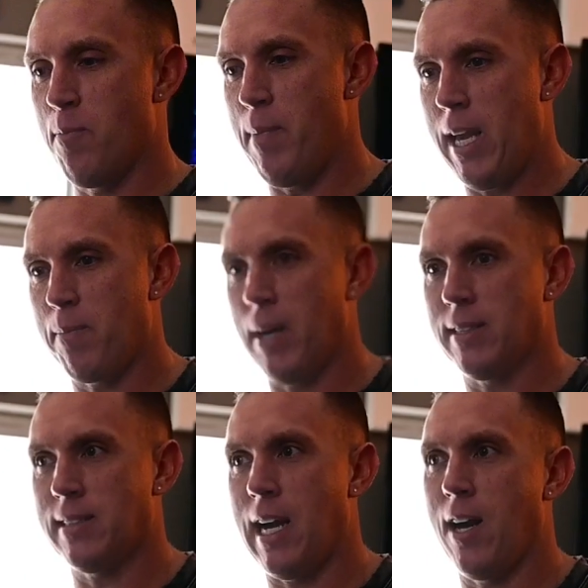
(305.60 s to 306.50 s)
make my
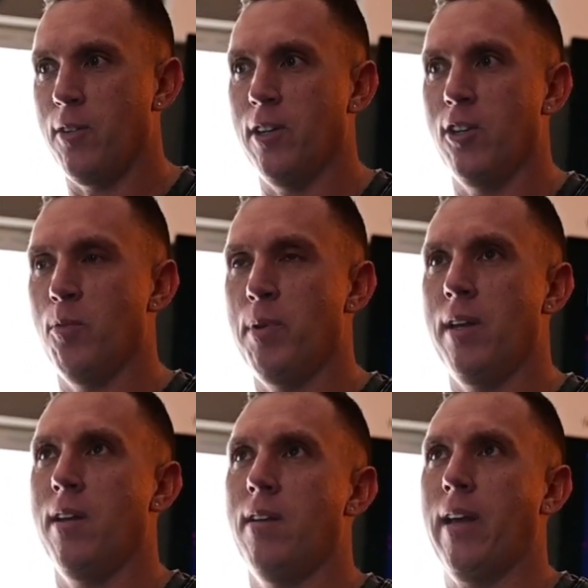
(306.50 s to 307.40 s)
sound a little
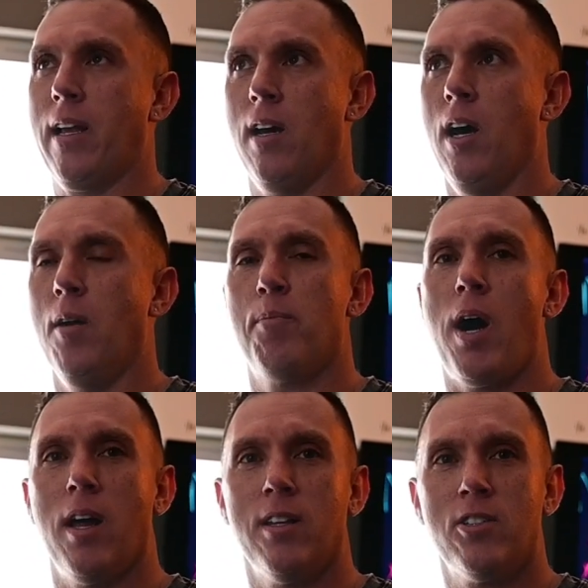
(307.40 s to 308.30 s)
bit like
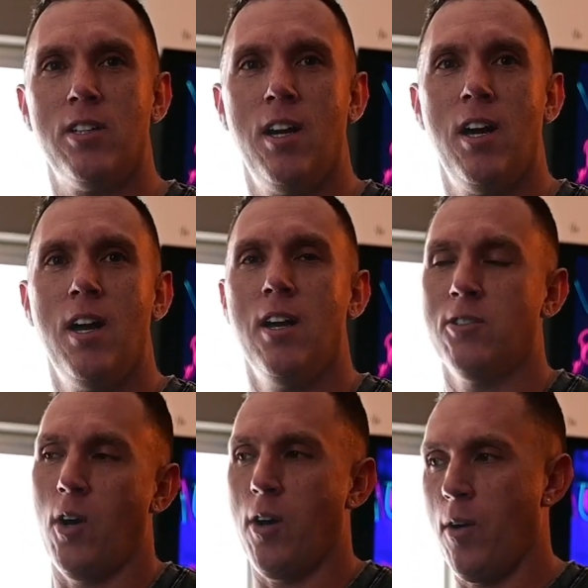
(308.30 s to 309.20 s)
unpolished.
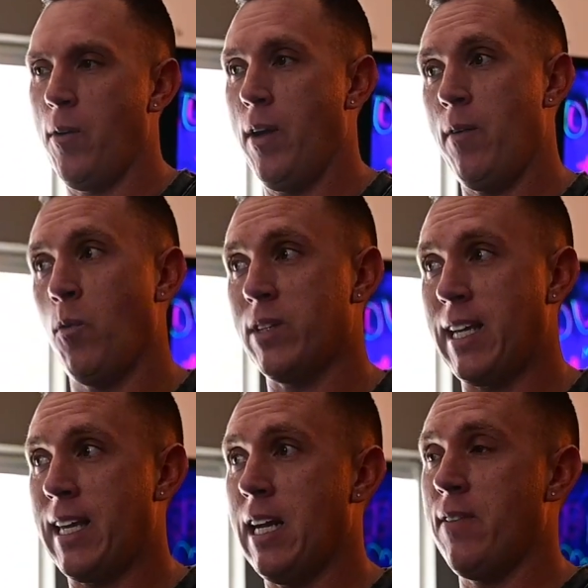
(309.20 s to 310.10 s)
So once
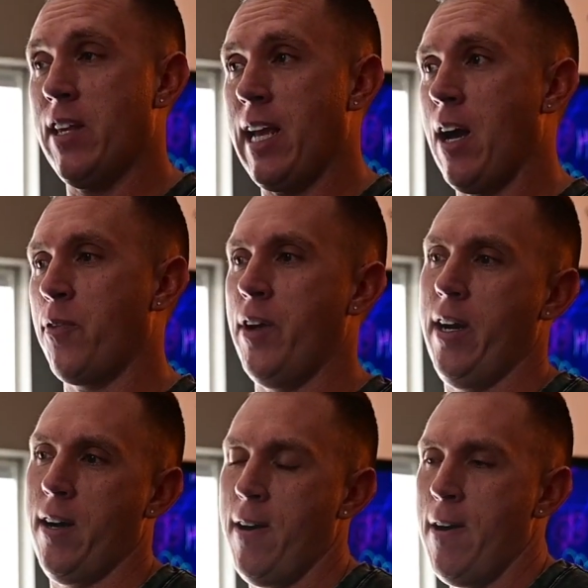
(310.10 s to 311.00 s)
I get everything out
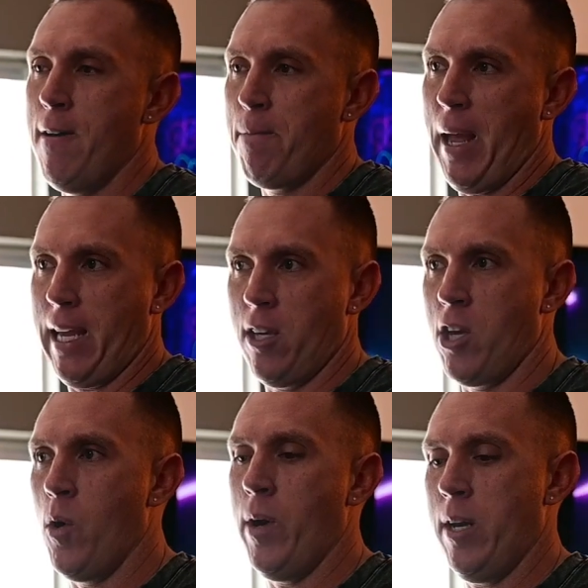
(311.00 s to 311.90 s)
there, I can
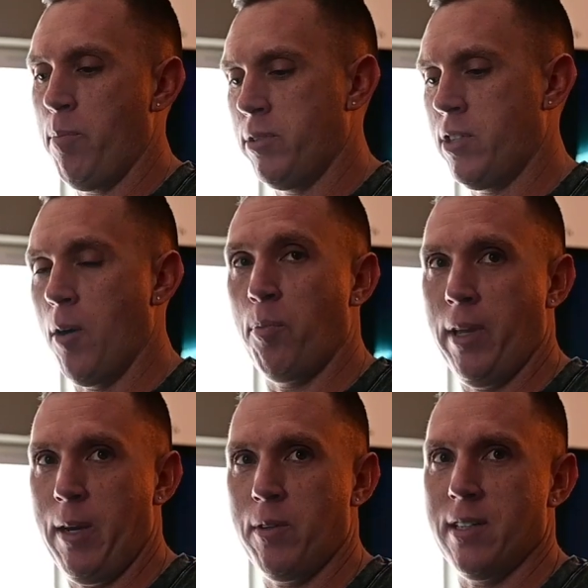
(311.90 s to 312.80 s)
go in and start
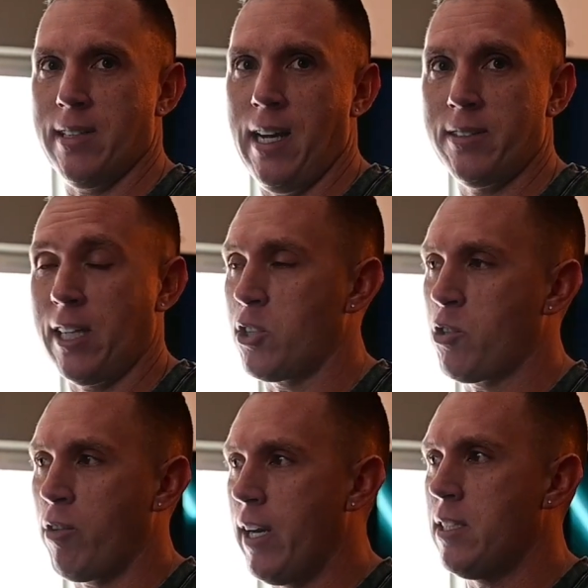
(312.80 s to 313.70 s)
playing with the sounds. Like, it's
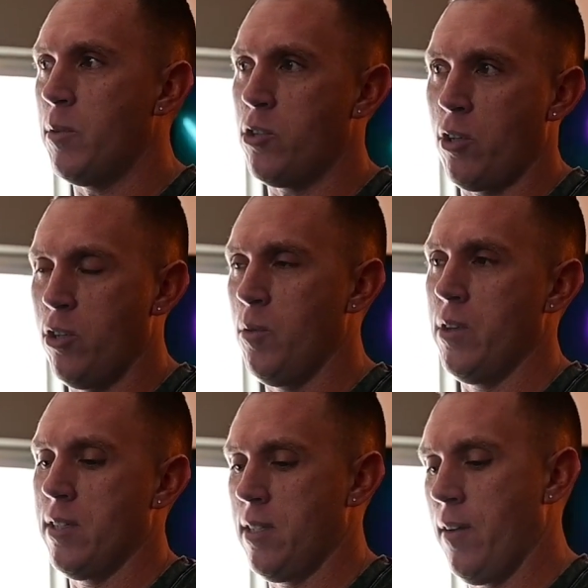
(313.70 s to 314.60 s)
crazy what you can do
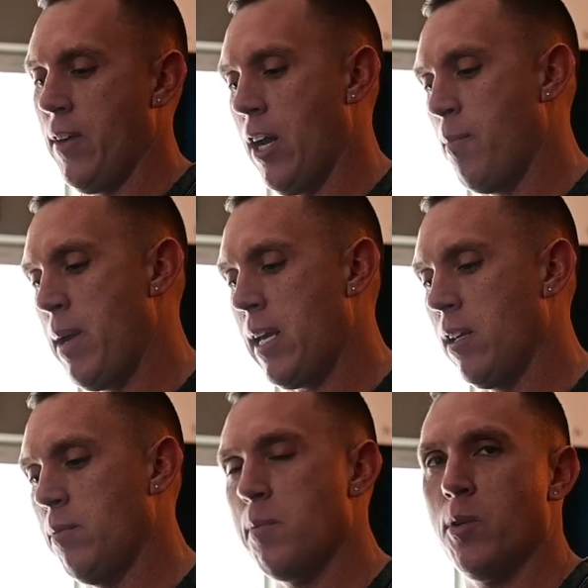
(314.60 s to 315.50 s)
with this stuff. And I'll make it
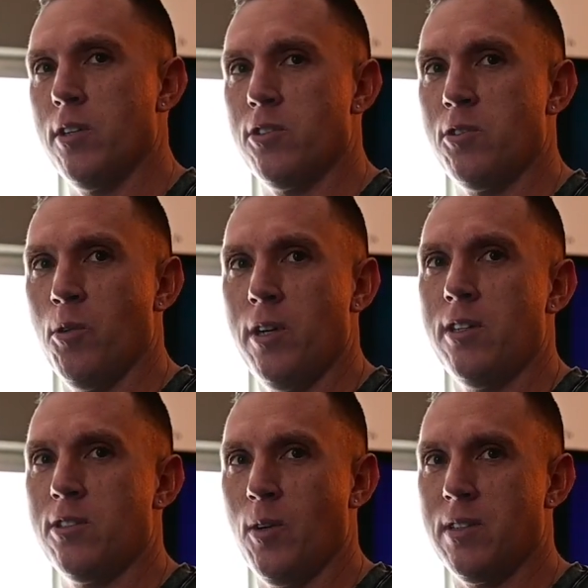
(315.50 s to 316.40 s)
a little bit more
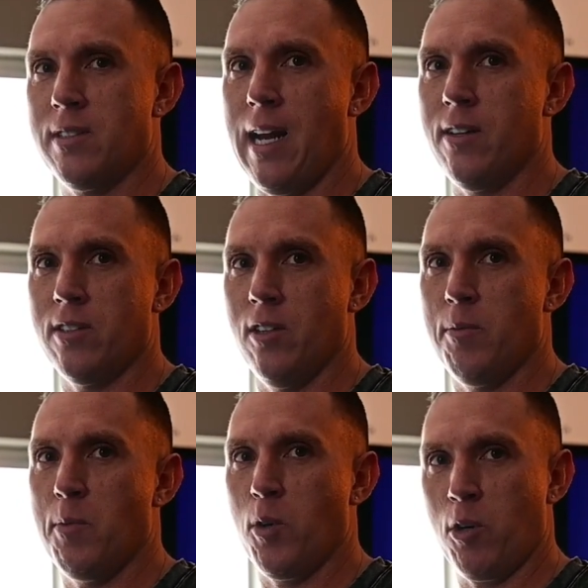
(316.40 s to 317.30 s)
distorted so it sounds a
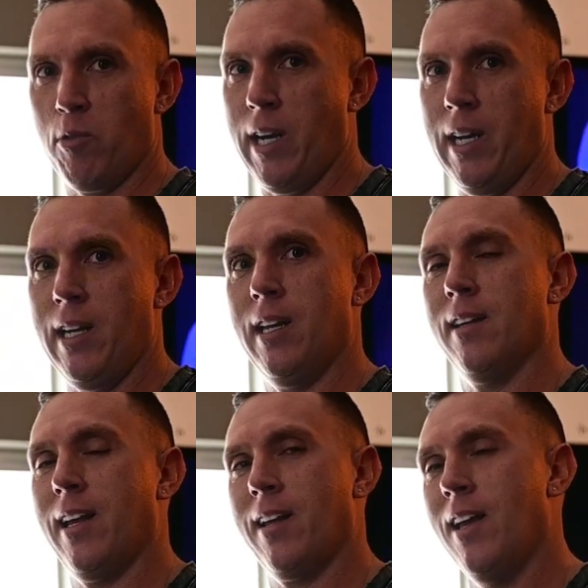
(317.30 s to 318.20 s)
little bit more grainy
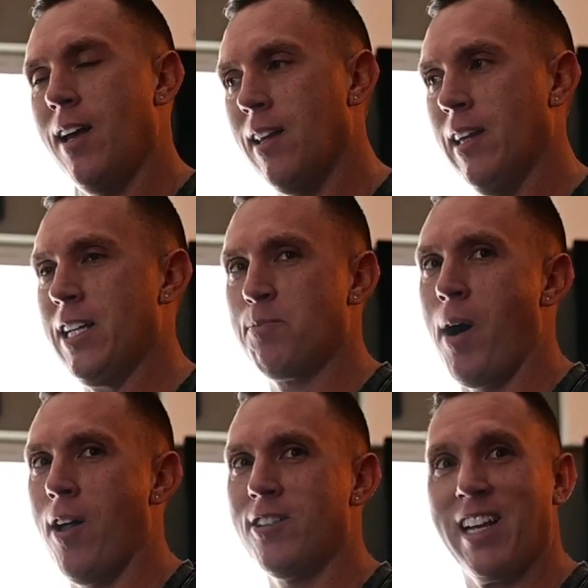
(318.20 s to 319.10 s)
and like less
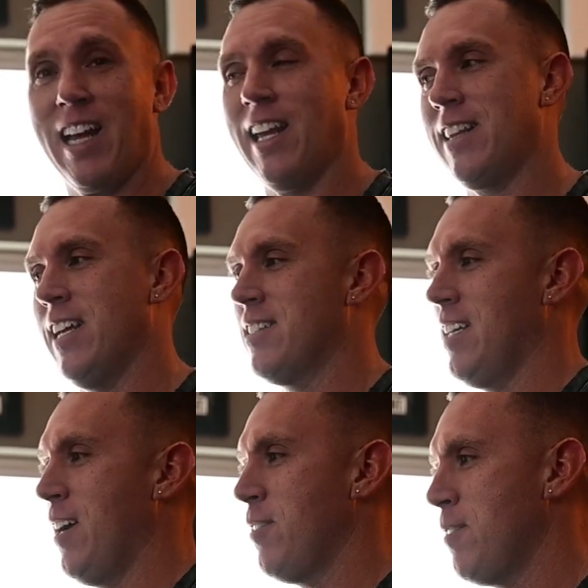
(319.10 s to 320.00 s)
polished. Like, I like that
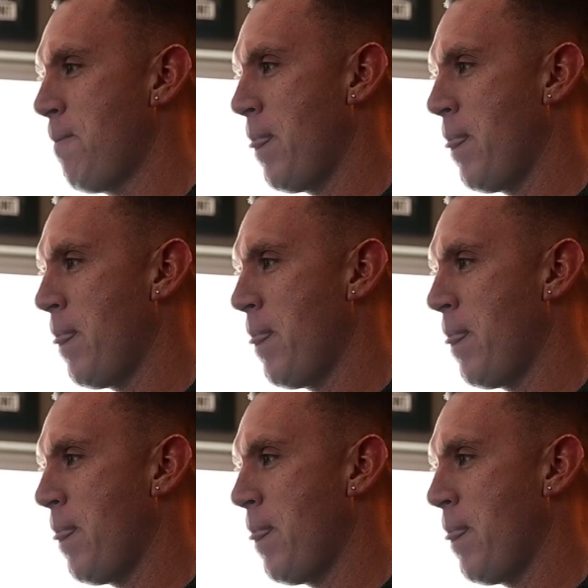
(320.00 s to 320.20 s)
sound.